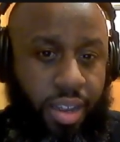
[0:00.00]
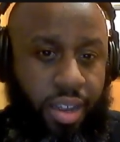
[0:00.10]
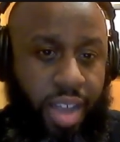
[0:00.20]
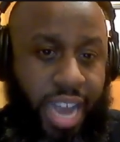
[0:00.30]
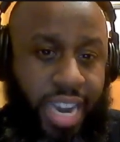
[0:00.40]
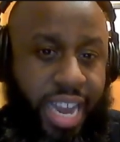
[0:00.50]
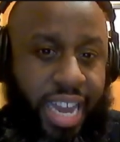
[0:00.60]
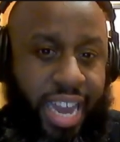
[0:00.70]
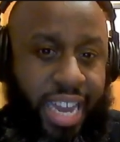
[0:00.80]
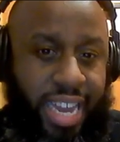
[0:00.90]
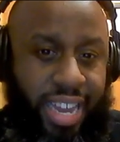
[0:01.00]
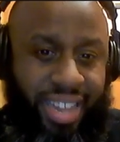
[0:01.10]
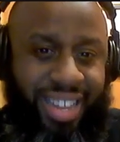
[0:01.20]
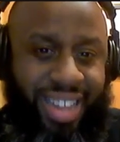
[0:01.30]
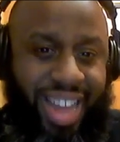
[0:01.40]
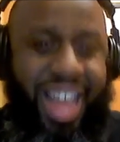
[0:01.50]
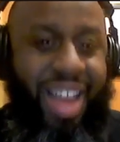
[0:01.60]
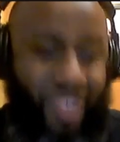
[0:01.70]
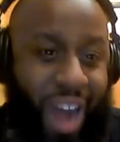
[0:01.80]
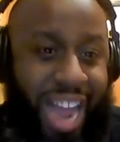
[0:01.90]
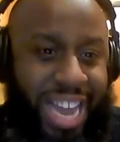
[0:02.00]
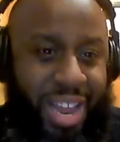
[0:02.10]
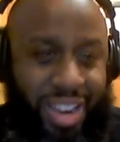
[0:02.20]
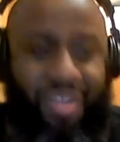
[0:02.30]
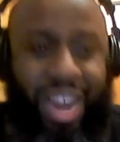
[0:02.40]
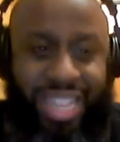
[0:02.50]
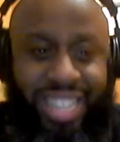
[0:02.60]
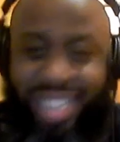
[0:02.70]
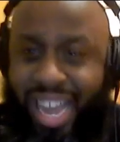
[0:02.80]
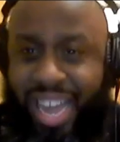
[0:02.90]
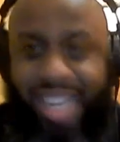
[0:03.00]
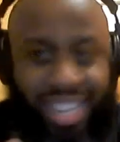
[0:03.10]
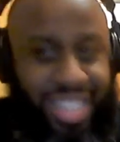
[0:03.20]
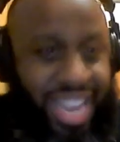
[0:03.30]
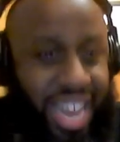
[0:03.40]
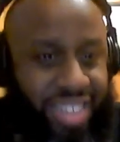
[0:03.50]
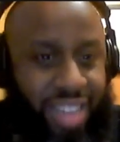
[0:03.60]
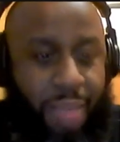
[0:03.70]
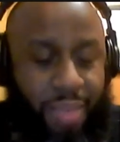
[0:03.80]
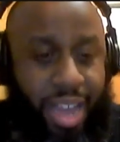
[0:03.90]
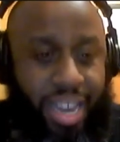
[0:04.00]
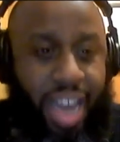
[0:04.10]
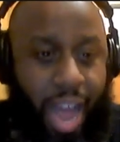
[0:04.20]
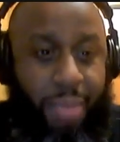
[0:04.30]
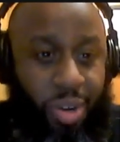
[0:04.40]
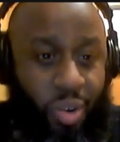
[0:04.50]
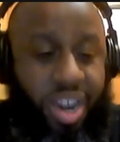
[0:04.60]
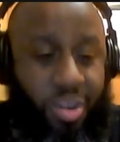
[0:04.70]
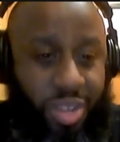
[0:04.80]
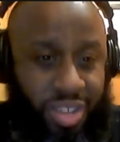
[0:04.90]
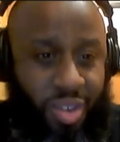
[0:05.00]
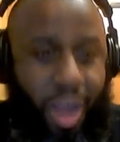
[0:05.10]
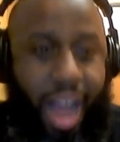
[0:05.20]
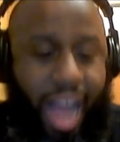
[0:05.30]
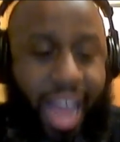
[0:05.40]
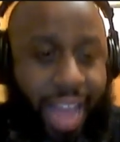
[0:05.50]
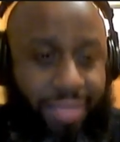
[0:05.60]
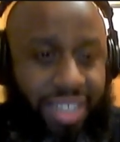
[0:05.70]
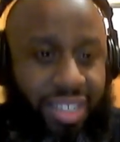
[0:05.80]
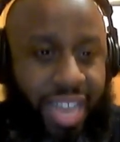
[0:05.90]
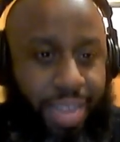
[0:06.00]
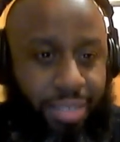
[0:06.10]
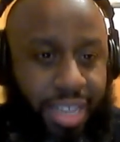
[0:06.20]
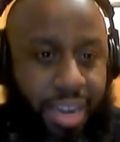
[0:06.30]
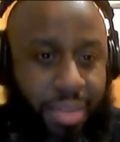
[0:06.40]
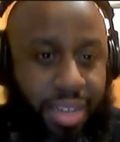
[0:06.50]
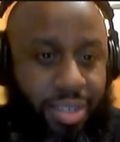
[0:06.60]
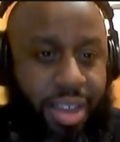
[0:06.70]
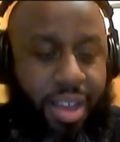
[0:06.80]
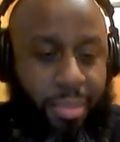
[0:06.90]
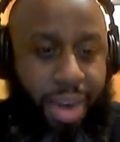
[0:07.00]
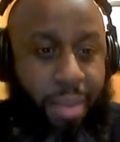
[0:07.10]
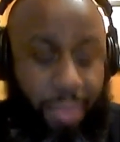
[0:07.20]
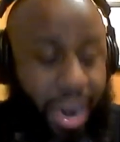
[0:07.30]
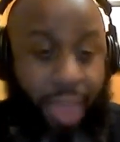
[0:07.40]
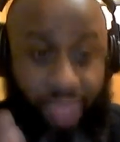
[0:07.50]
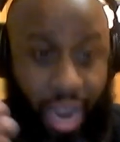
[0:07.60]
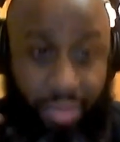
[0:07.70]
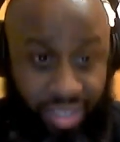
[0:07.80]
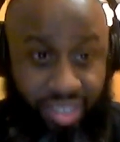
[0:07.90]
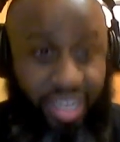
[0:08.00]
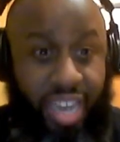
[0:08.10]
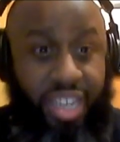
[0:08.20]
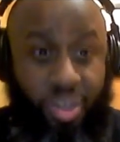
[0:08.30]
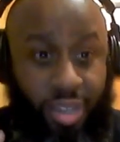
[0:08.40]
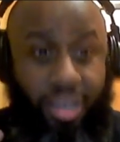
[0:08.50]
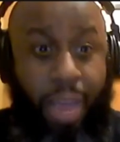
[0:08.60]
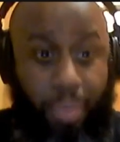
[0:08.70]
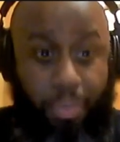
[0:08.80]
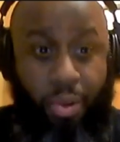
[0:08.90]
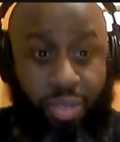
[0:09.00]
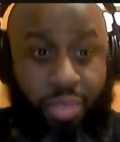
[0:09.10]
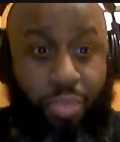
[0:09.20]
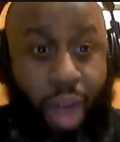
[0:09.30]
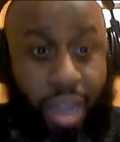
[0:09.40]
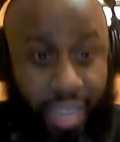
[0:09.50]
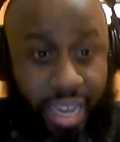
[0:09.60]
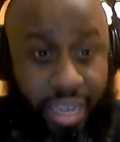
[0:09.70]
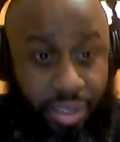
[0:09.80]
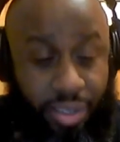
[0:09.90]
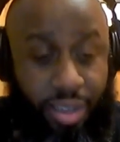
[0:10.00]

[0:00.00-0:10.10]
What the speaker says: And then right. Yes, I'm agreeing with you. I have these same sentiments, but I'm just telling you the type of person Brock is.